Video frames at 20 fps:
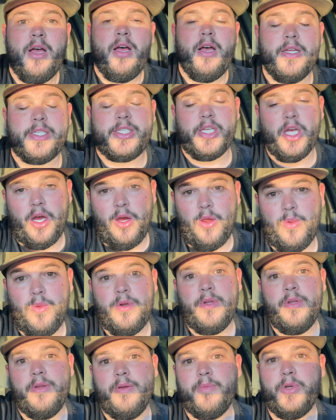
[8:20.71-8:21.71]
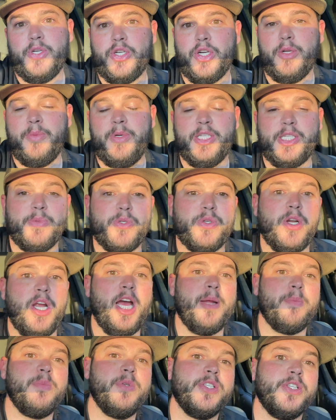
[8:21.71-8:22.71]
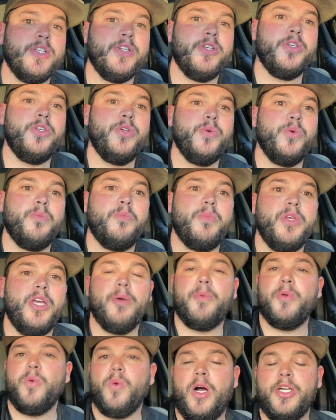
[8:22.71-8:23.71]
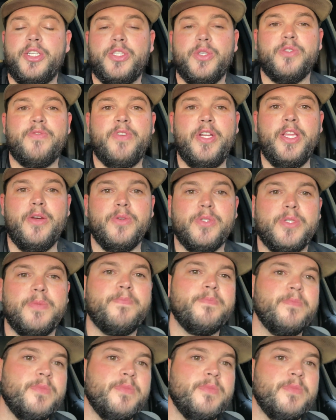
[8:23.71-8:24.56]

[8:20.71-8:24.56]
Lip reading: So be sure to be subscribed so you'll be able to watch those videos.